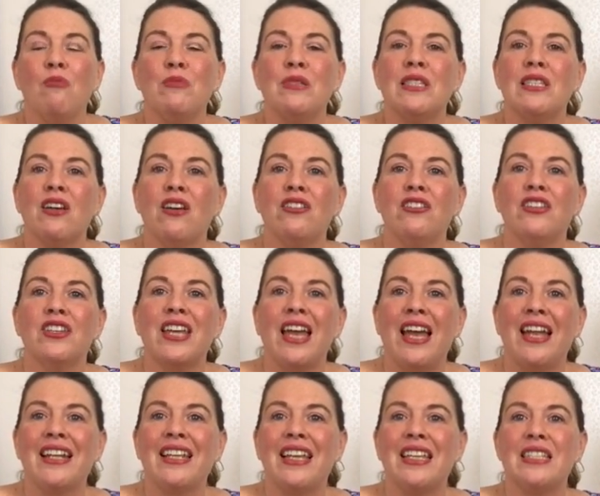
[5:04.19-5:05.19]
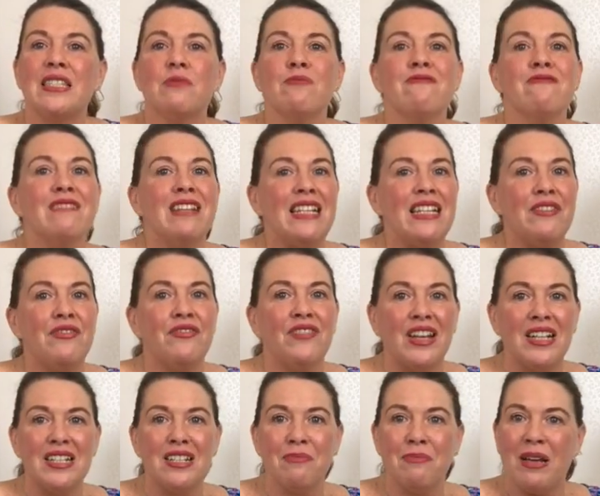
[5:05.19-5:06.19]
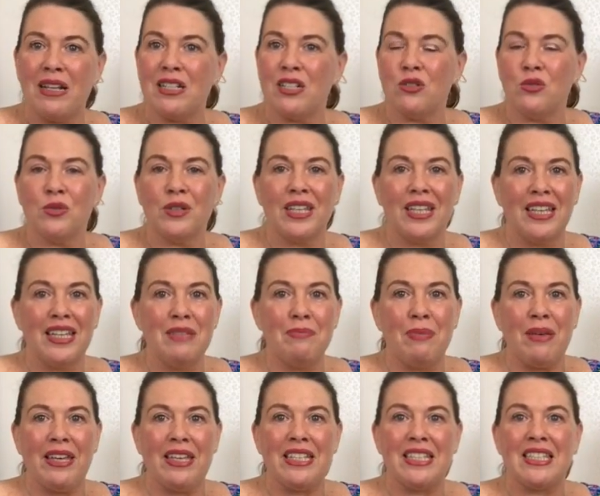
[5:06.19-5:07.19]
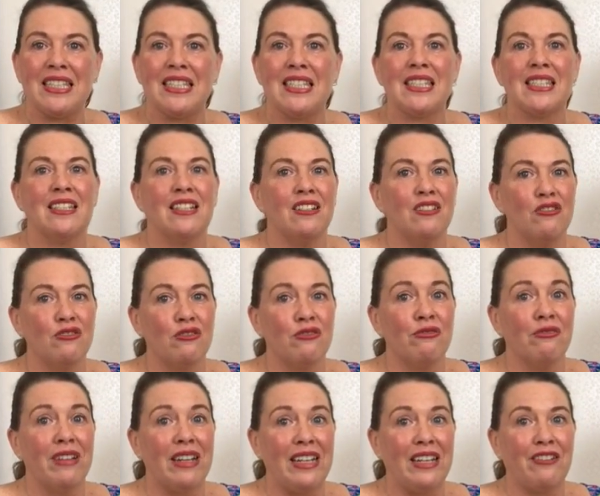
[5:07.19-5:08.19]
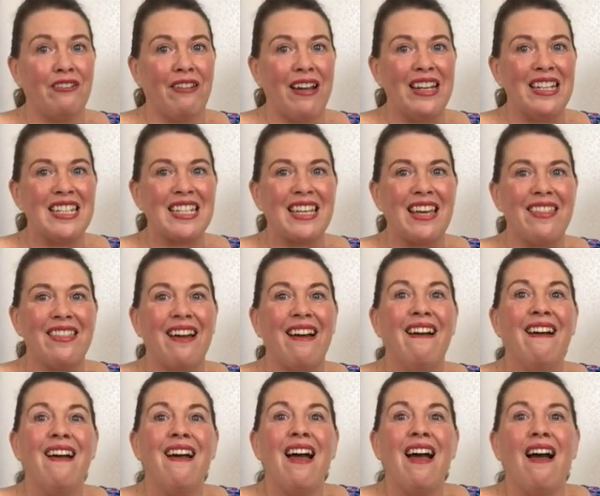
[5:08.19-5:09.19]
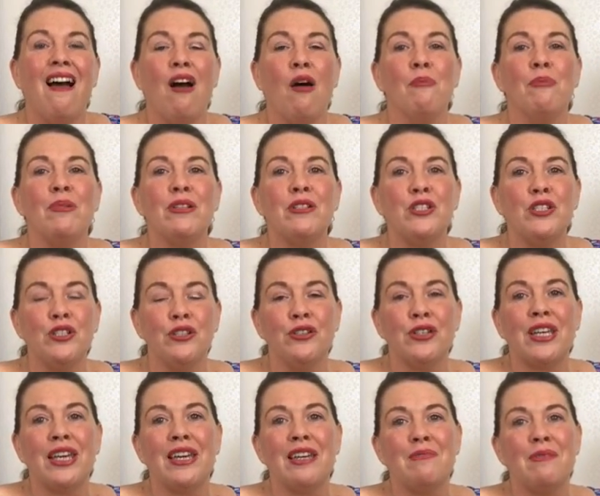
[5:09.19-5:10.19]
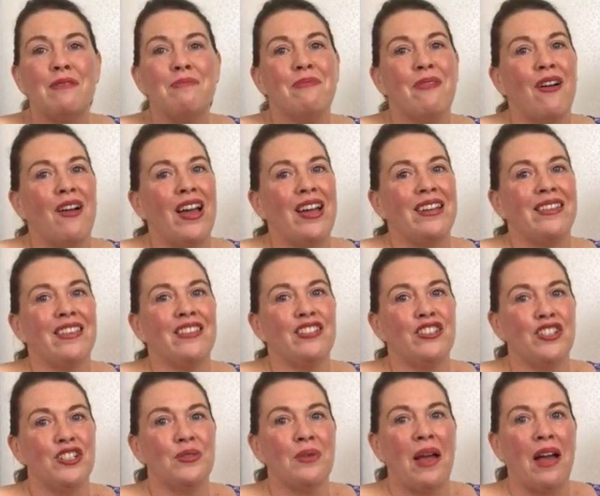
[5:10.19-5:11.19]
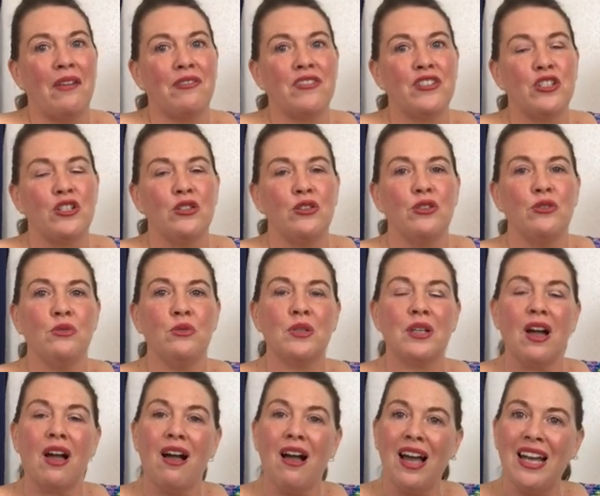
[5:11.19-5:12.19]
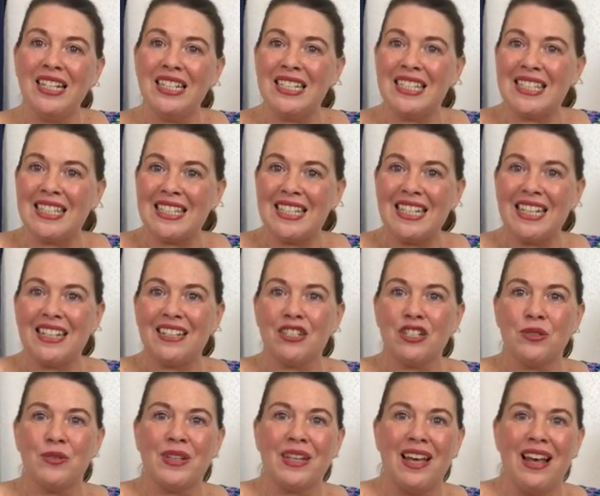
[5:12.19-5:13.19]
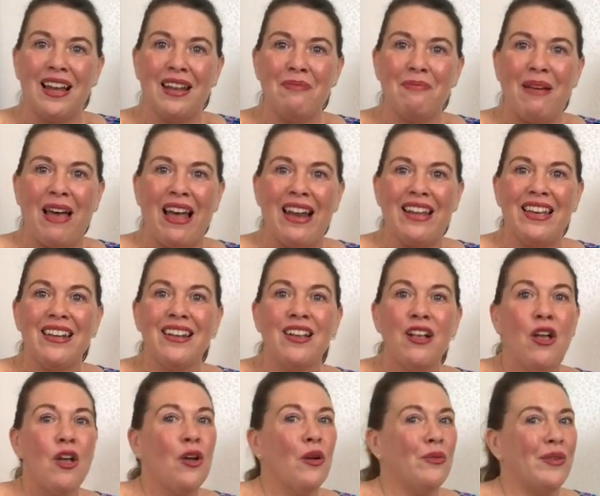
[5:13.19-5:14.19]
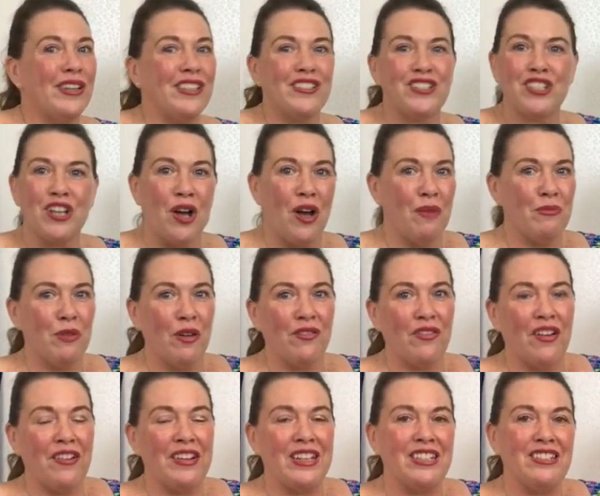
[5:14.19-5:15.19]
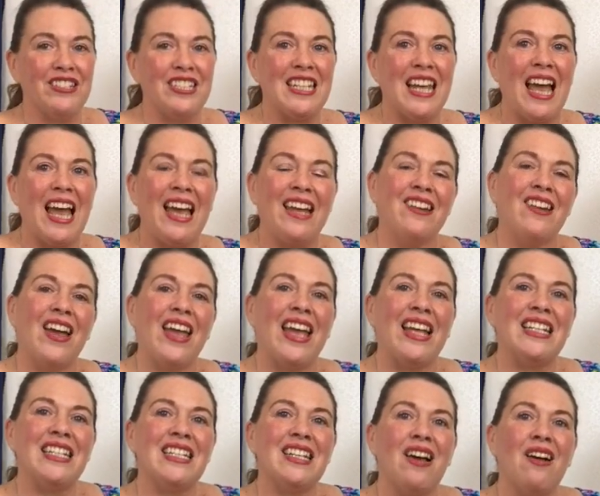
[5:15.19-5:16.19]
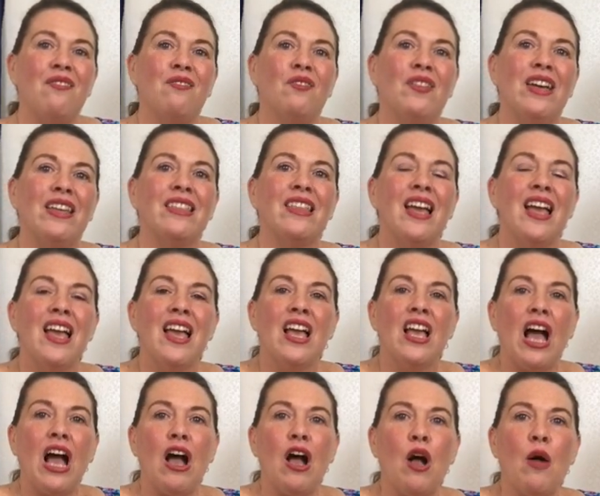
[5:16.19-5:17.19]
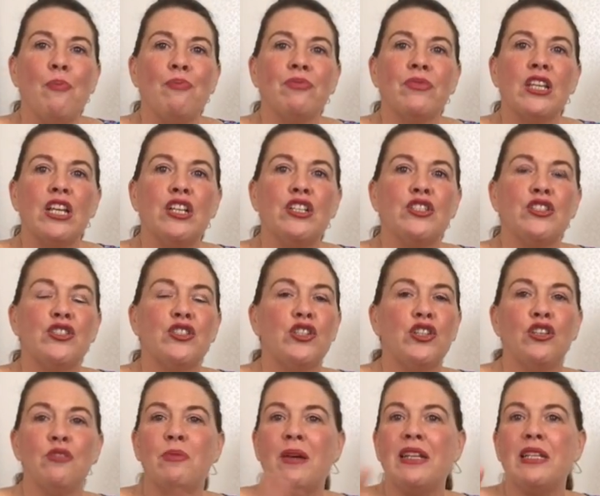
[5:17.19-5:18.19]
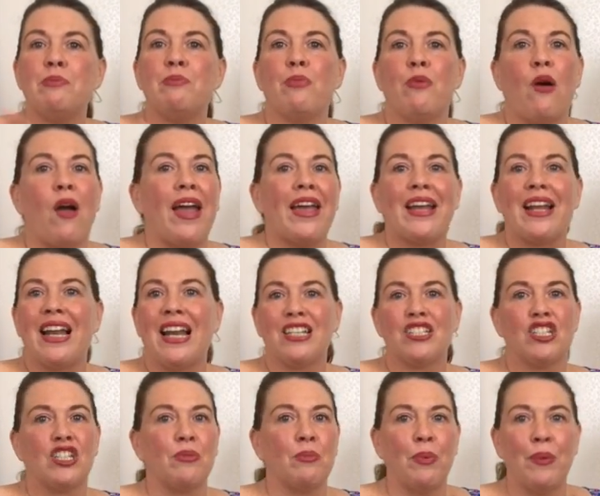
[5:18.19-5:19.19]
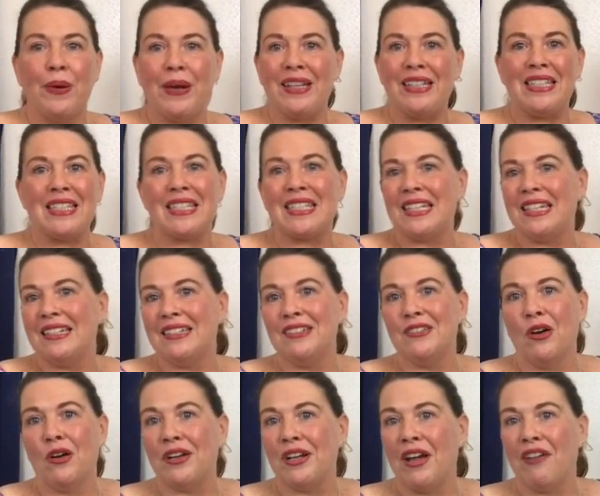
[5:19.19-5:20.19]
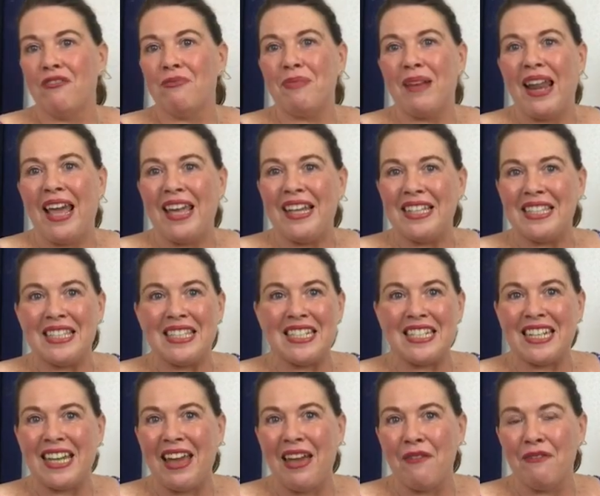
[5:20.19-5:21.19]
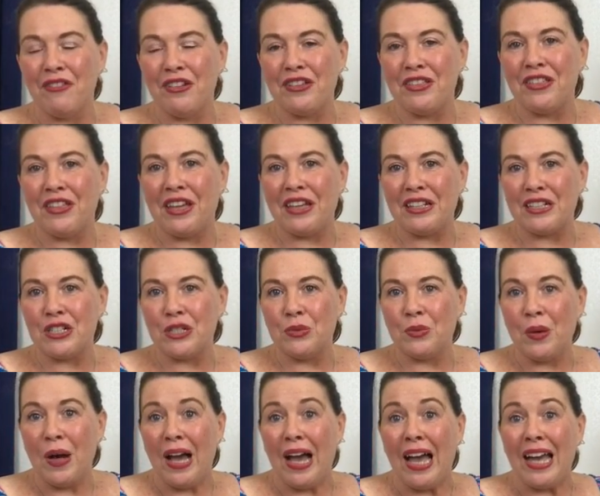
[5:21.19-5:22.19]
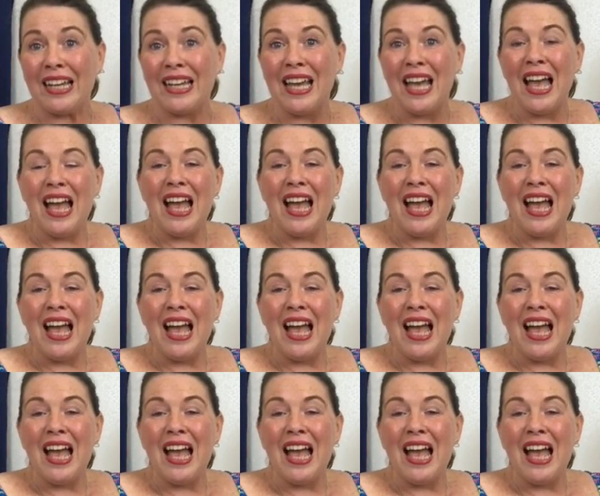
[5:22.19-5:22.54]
So you can get some really fundamental key pieces that look really great together. But do keep in mind that you do have to kind of stick to a color palette, which I'm not very good at, and I end up with too many bright clashing prints and not enough planes to get everything to work.